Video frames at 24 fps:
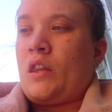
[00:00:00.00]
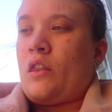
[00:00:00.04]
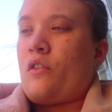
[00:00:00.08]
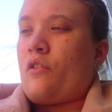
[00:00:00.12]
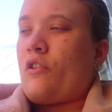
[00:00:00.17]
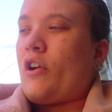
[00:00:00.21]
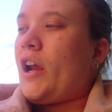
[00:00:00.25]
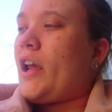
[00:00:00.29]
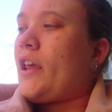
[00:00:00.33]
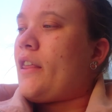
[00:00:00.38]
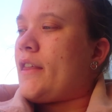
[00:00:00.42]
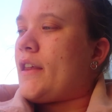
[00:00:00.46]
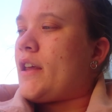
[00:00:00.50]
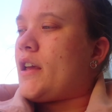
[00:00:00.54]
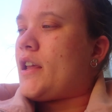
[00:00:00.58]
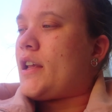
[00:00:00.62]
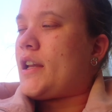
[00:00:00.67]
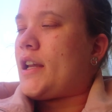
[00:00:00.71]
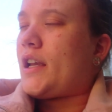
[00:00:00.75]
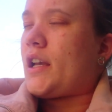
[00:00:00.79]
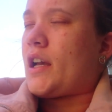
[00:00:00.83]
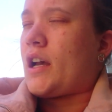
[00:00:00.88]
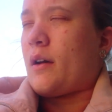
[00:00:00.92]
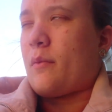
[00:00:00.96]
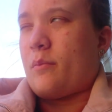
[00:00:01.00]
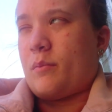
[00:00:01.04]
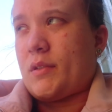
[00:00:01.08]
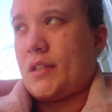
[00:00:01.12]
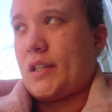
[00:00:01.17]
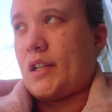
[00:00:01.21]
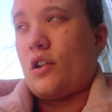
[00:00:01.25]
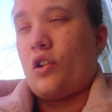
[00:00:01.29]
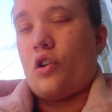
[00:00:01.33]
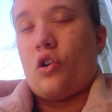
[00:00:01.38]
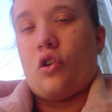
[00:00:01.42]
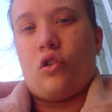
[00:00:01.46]
3:30 comes
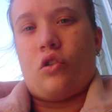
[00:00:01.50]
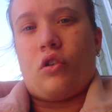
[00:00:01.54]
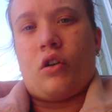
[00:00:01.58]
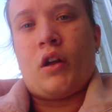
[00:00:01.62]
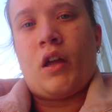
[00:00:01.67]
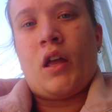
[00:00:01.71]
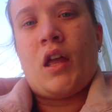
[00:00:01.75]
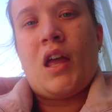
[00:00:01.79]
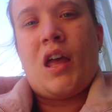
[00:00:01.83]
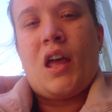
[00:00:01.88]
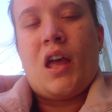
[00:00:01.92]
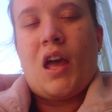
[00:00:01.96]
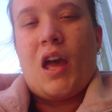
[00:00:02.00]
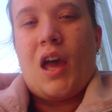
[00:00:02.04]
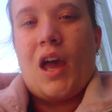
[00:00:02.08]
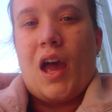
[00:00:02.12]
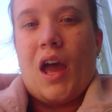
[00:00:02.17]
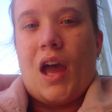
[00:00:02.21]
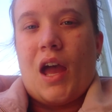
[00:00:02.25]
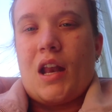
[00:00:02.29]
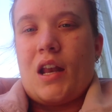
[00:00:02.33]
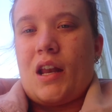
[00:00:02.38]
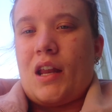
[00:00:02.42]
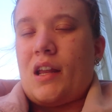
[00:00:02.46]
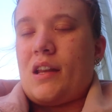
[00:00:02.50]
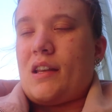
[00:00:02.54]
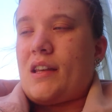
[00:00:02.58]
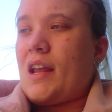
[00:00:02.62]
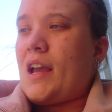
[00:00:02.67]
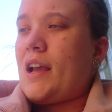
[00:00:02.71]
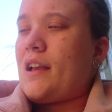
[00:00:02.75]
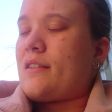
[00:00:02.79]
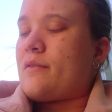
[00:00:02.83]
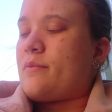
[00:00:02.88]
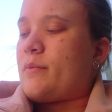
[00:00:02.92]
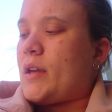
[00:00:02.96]
along, and he
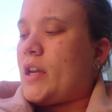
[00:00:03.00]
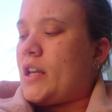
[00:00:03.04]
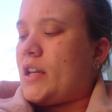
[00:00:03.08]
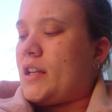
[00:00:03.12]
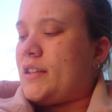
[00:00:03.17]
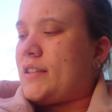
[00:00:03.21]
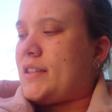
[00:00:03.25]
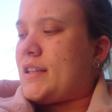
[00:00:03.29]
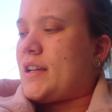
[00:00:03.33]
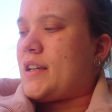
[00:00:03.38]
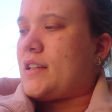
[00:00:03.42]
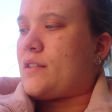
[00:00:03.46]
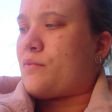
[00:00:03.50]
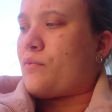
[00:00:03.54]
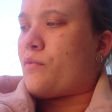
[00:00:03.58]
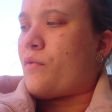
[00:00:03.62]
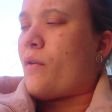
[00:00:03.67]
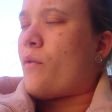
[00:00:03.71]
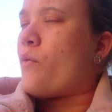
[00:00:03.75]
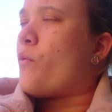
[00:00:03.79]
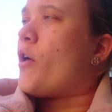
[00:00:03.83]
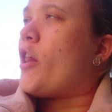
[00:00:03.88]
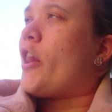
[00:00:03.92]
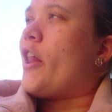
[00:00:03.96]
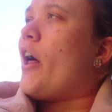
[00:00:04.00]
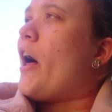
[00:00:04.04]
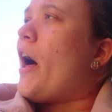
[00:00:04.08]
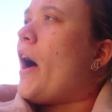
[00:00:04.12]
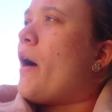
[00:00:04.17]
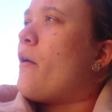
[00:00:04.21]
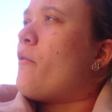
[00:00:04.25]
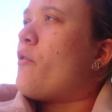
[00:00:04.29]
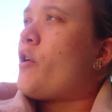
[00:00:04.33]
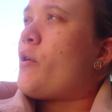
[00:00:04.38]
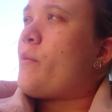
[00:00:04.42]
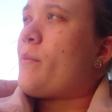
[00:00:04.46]
texts me and he says, well,
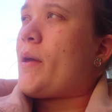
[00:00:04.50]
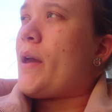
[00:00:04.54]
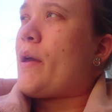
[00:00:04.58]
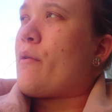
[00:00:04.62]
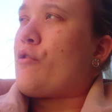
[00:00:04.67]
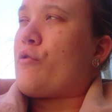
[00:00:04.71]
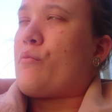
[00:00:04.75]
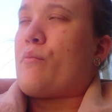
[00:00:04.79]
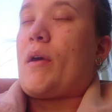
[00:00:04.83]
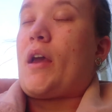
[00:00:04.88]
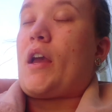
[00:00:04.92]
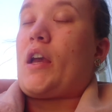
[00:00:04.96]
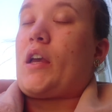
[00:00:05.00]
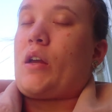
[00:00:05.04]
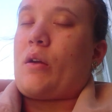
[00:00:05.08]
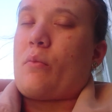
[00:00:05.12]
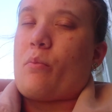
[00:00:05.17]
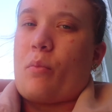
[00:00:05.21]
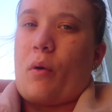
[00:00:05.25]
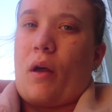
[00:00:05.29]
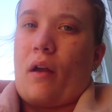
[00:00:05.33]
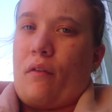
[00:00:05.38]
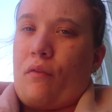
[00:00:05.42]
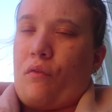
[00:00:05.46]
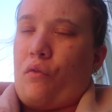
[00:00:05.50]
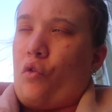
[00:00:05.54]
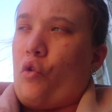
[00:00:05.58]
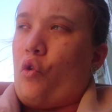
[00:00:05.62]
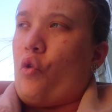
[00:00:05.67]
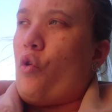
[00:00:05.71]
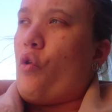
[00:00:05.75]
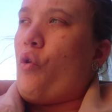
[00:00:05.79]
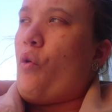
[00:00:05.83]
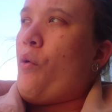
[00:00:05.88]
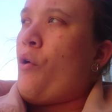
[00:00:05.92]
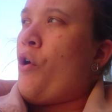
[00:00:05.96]
I won't be able to make it by
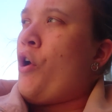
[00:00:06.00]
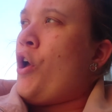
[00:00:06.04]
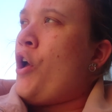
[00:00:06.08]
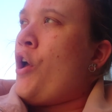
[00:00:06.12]
4